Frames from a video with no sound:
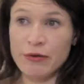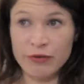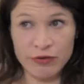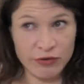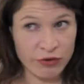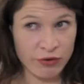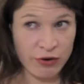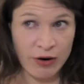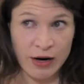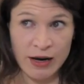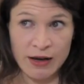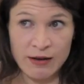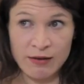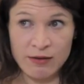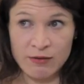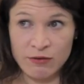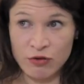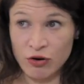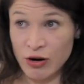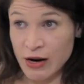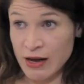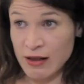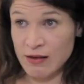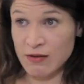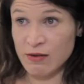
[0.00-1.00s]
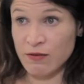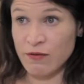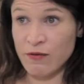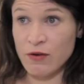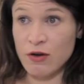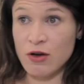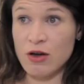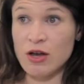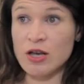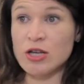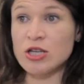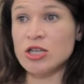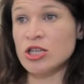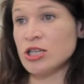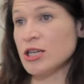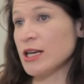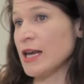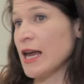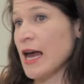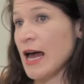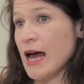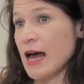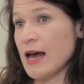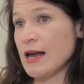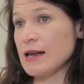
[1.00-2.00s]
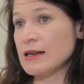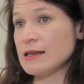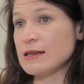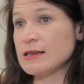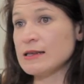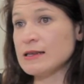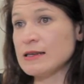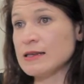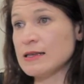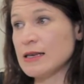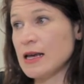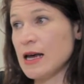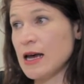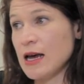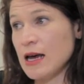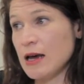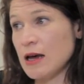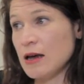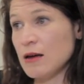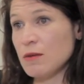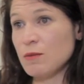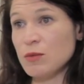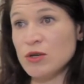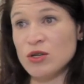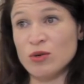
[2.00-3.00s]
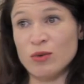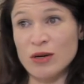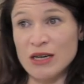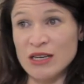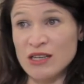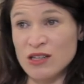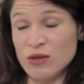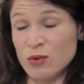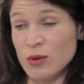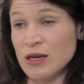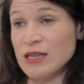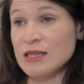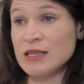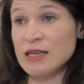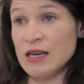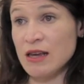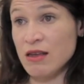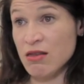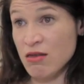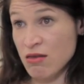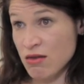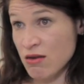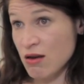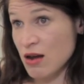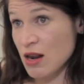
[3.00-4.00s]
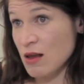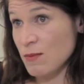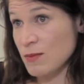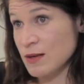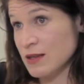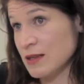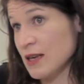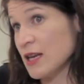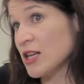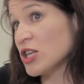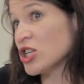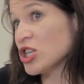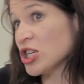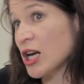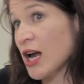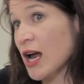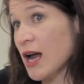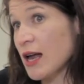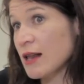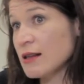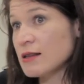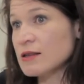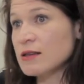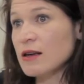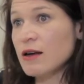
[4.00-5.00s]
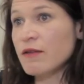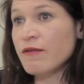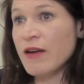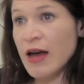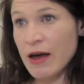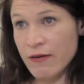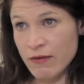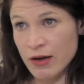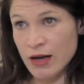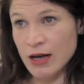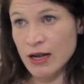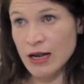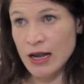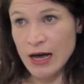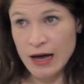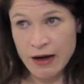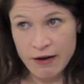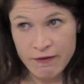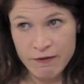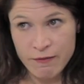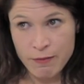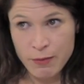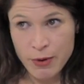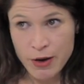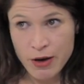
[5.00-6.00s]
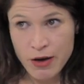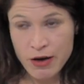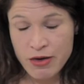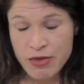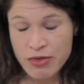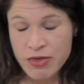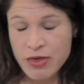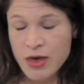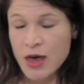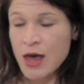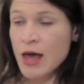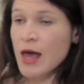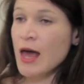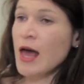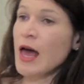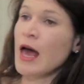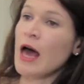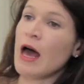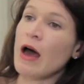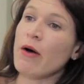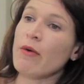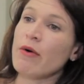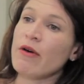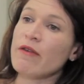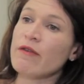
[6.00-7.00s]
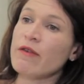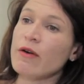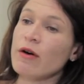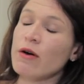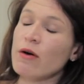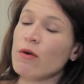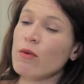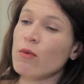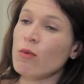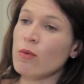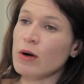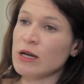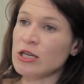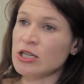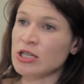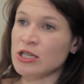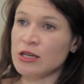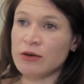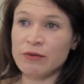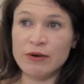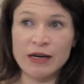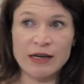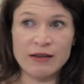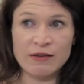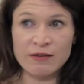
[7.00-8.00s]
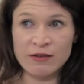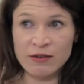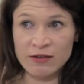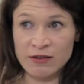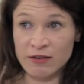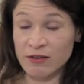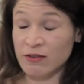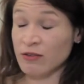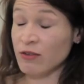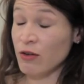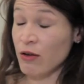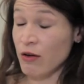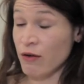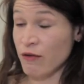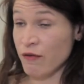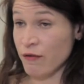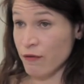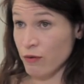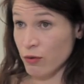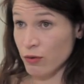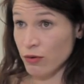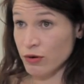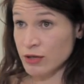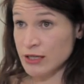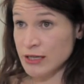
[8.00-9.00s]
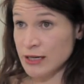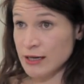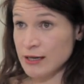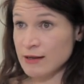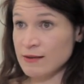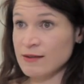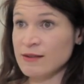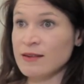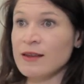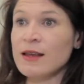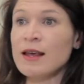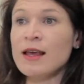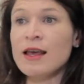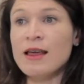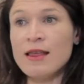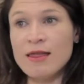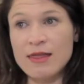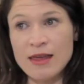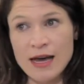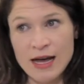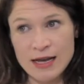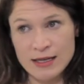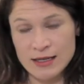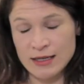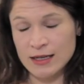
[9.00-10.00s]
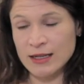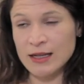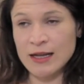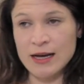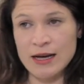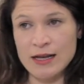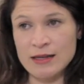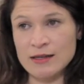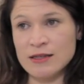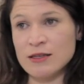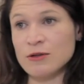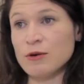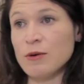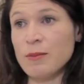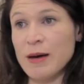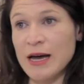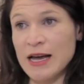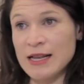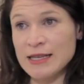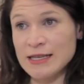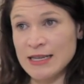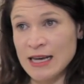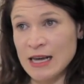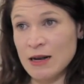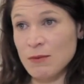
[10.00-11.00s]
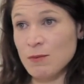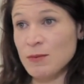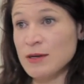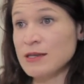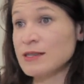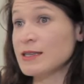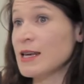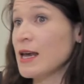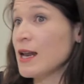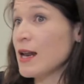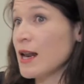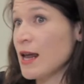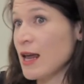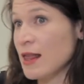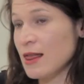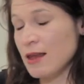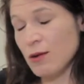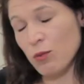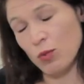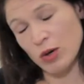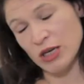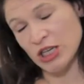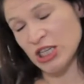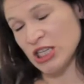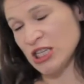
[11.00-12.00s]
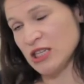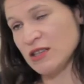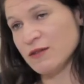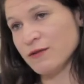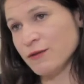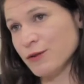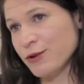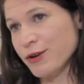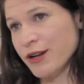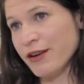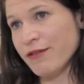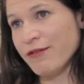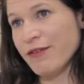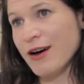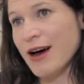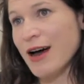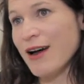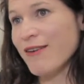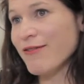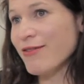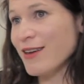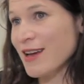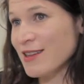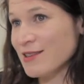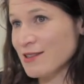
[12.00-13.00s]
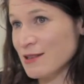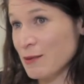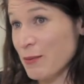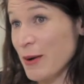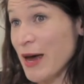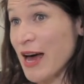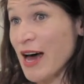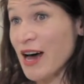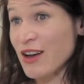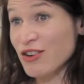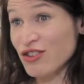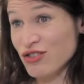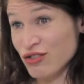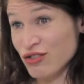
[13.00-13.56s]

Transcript: is transferred, she has between 20 and 30% chance of having a live birth. However, once she reaches her 40s, that declines to about 10%, and then when she's 45, that's about